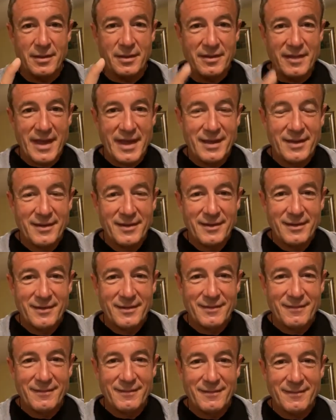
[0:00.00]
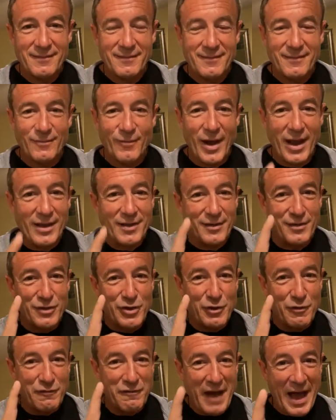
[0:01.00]
Then, right,
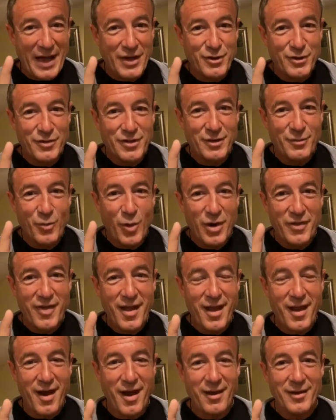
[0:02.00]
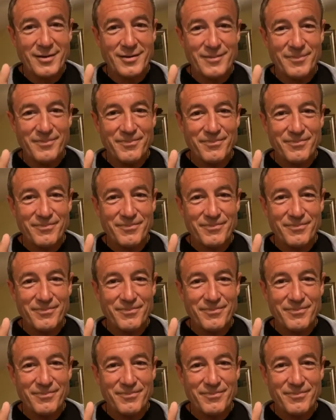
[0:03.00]
you value them where they are.